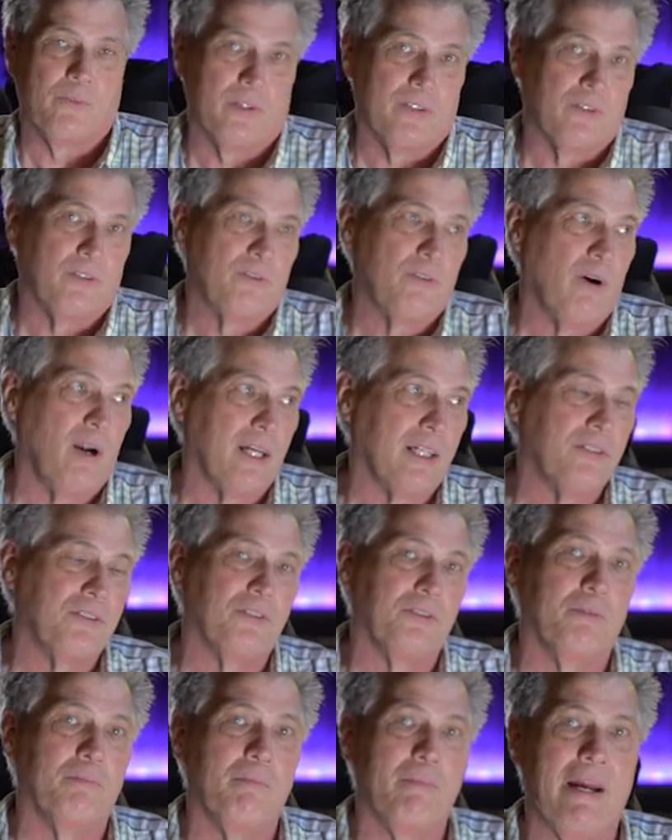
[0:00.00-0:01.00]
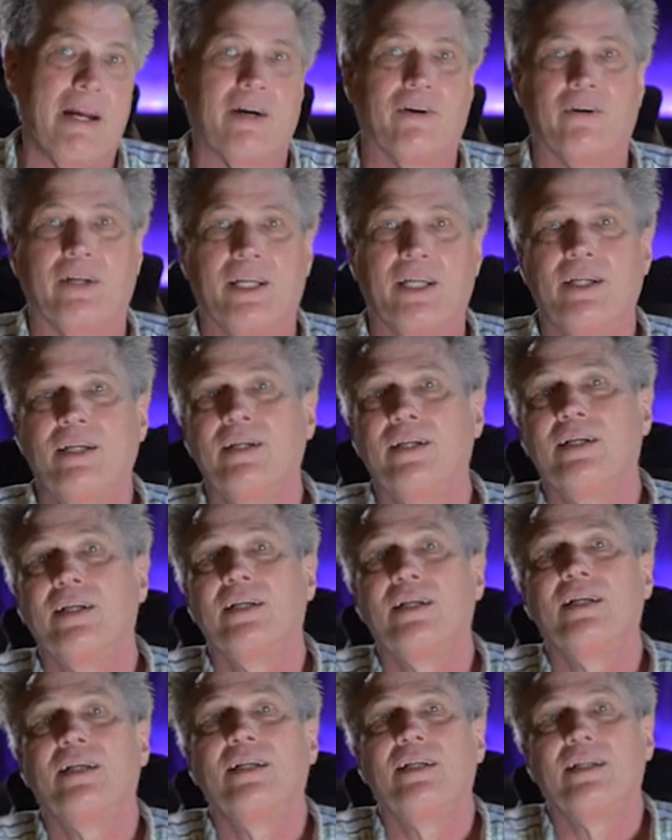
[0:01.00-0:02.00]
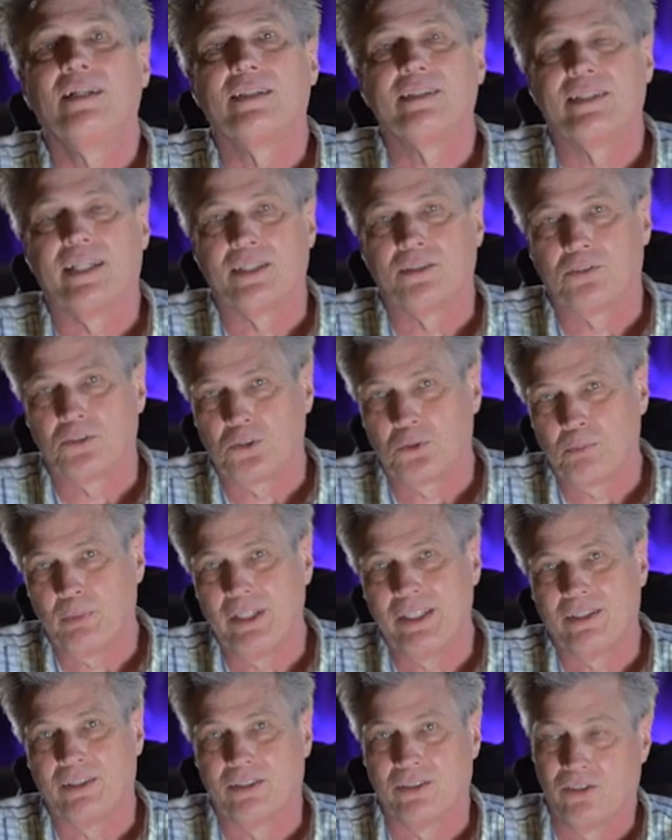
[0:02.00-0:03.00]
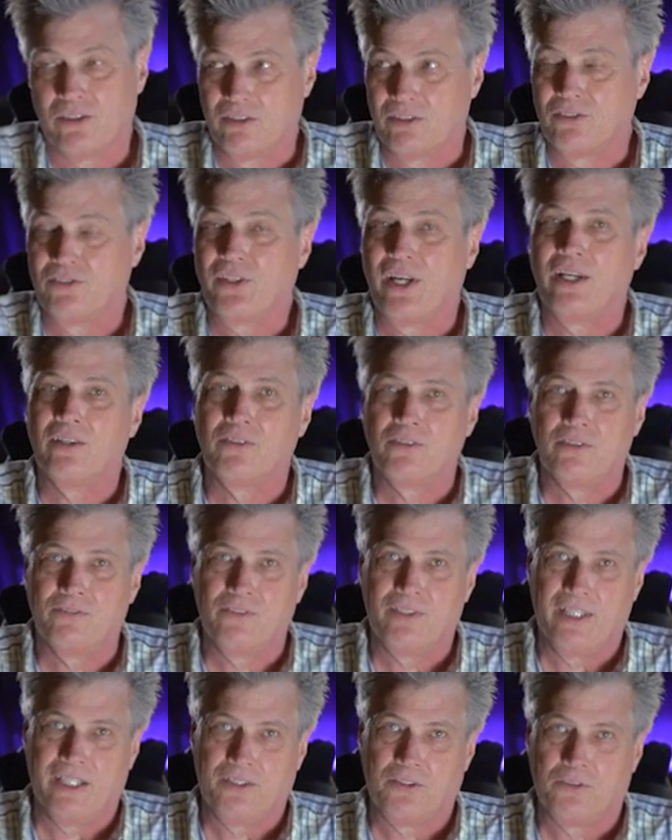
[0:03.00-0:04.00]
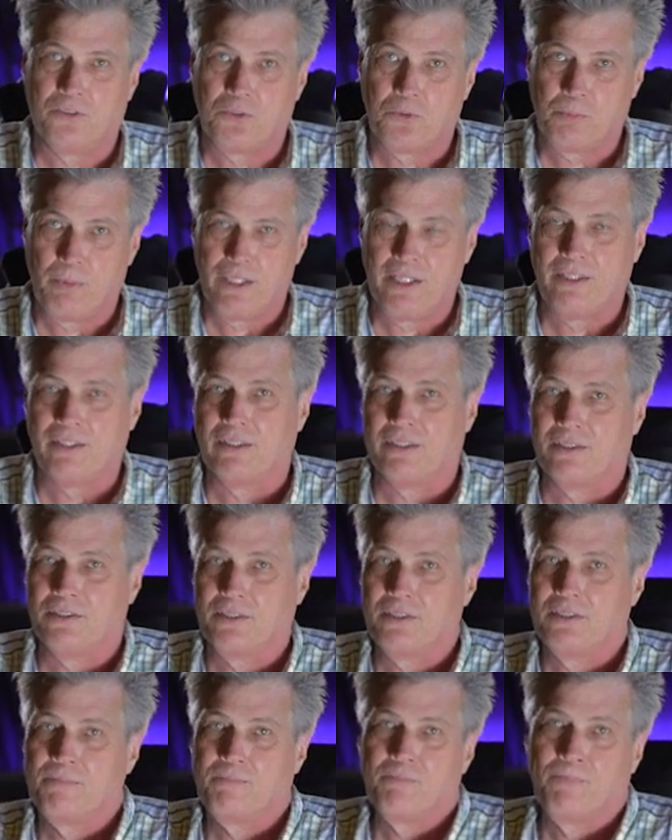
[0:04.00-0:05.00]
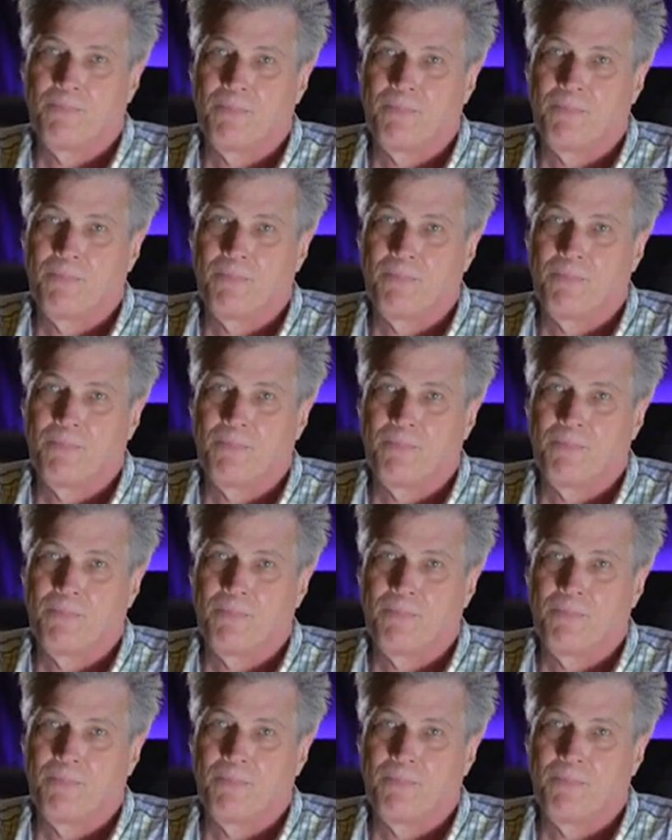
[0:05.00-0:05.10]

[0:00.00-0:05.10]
We're trying to marry Tetra speakers, the sound of Tetra speakers,